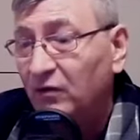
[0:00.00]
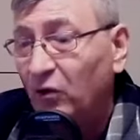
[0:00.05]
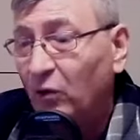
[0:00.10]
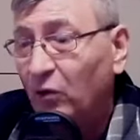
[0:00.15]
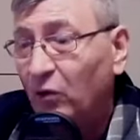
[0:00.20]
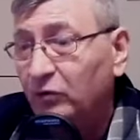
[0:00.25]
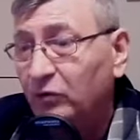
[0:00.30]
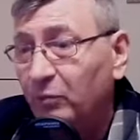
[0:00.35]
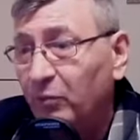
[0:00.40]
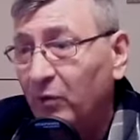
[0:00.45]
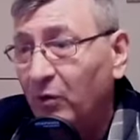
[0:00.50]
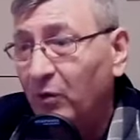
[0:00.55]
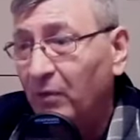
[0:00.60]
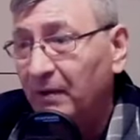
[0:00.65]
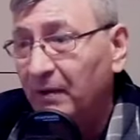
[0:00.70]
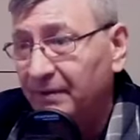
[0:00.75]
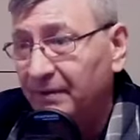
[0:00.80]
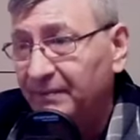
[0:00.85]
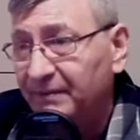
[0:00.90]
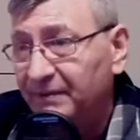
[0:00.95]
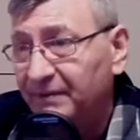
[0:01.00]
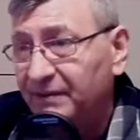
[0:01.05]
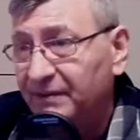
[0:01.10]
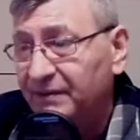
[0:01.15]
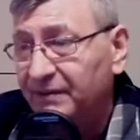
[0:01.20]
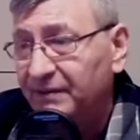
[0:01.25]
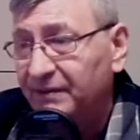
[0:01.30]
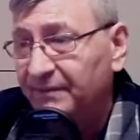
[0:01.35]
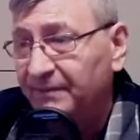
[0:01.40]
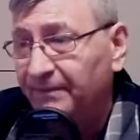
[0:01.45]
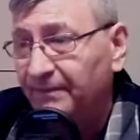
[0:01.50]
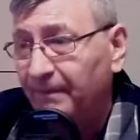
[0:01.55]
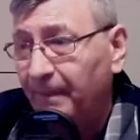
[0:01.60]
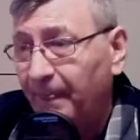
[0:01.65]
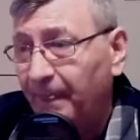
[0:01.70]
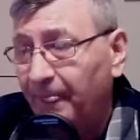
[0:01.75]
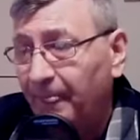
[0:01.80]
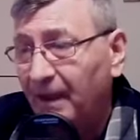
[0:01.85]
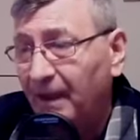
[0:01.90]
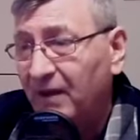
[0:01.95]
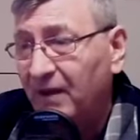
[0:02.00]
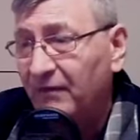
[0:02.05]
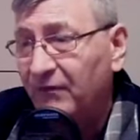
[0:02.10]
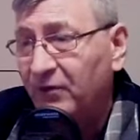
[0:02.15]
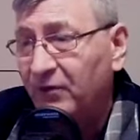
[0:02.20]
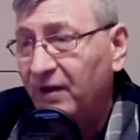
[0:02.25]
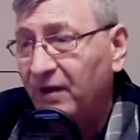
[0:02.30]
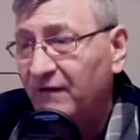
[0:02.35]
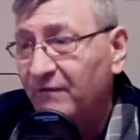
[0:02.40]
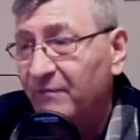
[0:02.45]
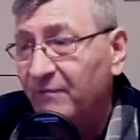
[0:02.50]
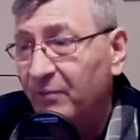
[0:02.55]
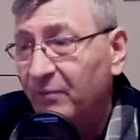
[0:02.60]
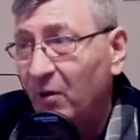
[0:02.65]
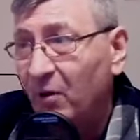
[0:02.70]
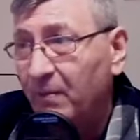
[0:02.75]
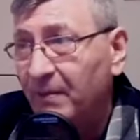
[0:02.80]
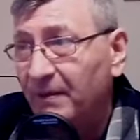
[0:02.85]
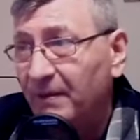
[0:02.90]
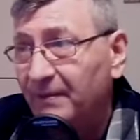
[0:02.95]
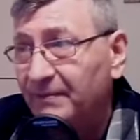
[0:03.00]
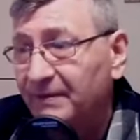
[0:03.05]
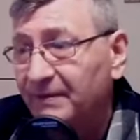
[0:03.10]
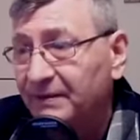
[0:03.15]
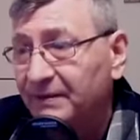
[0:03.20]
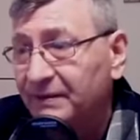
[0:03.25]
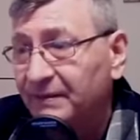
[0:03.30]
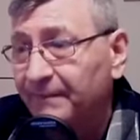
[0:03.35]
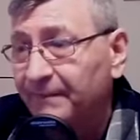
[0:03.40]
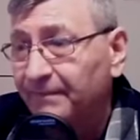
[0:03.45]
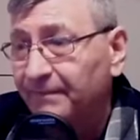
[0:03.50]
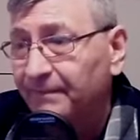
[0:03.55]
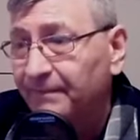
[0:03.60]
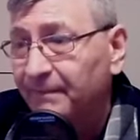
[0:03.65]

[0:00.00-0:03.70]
thought problems, if you have problems